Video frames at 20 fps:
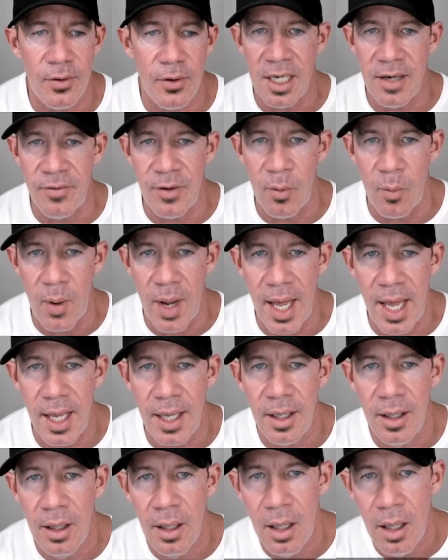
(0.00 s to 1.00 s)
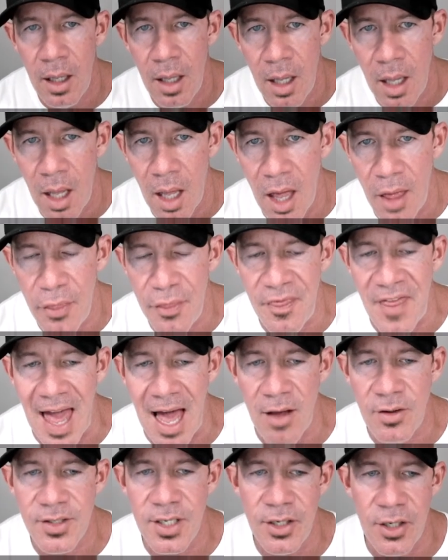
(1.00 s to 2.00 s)
They're giving away one
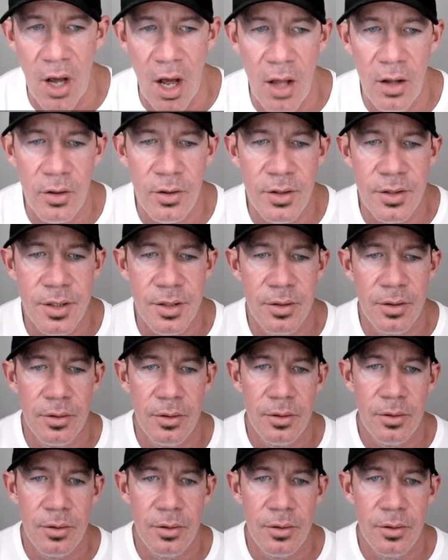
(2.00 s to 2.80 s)
thousand dollars